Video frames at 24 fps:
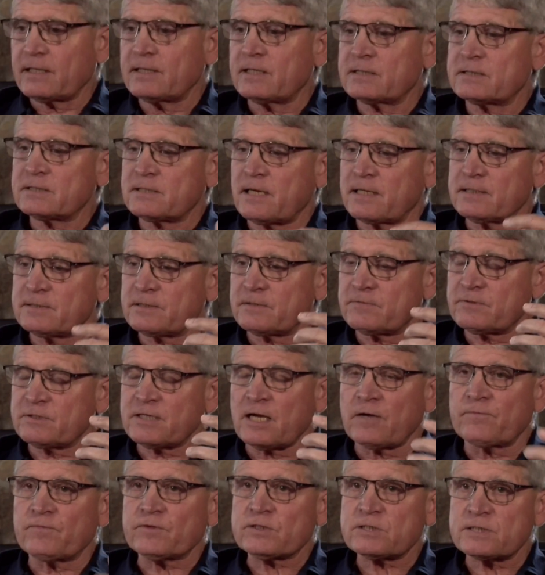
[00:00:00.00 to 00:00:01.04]
the sense of
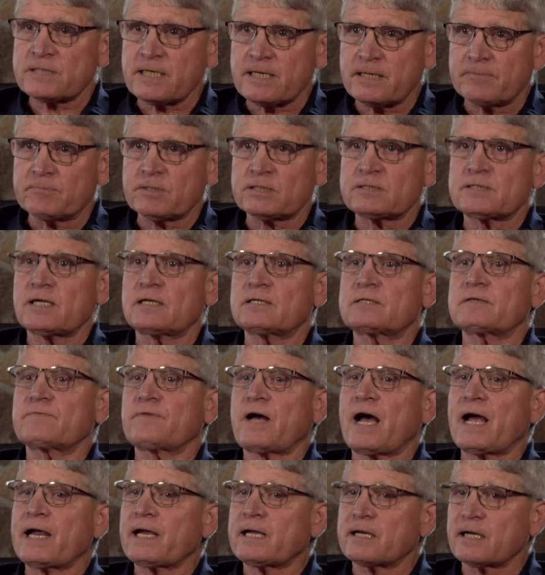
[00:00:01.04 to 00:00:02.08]
self-esteem, the sense of
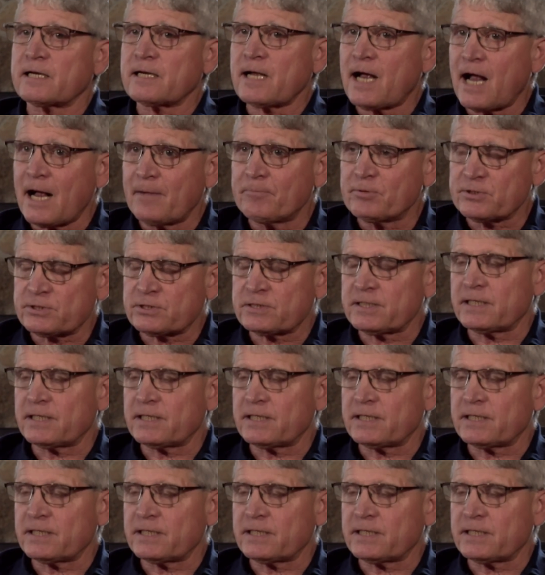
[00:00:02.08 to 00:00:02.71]
I can accomplish